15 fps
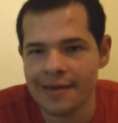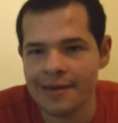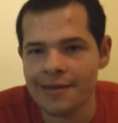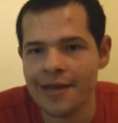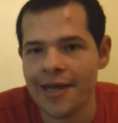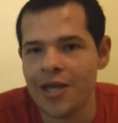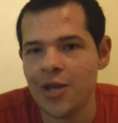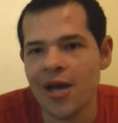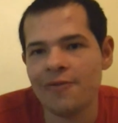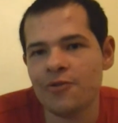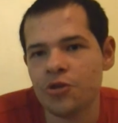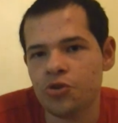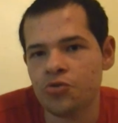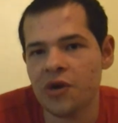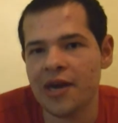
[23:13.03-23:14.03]
Like, you have a
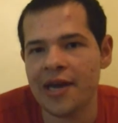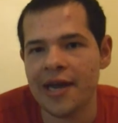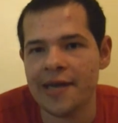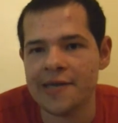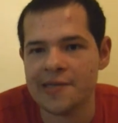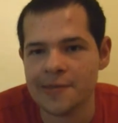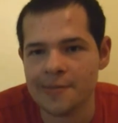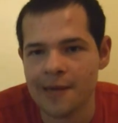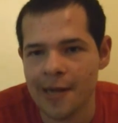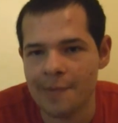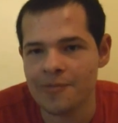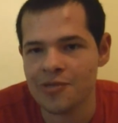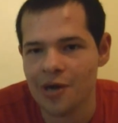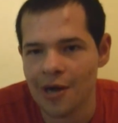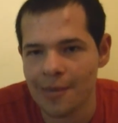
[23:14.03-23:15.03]
train
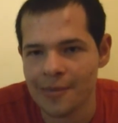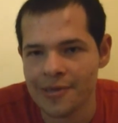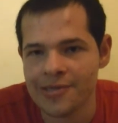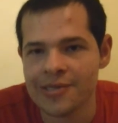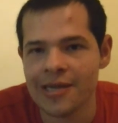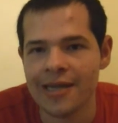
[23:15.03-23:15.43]
named Thomas,